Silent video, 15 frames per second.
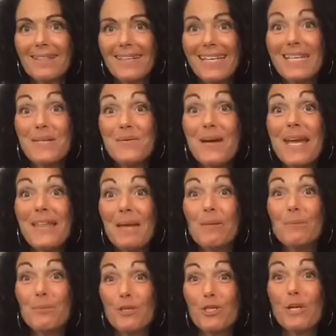in a way that will
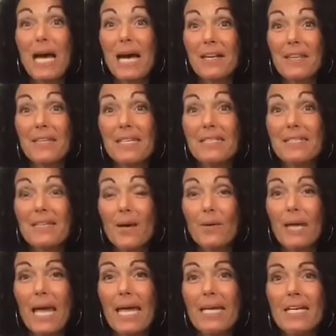put you out of these,
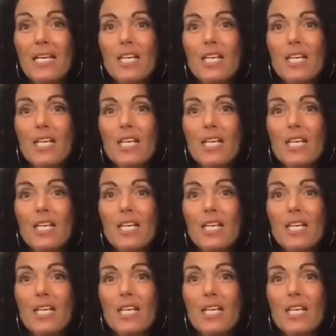okay?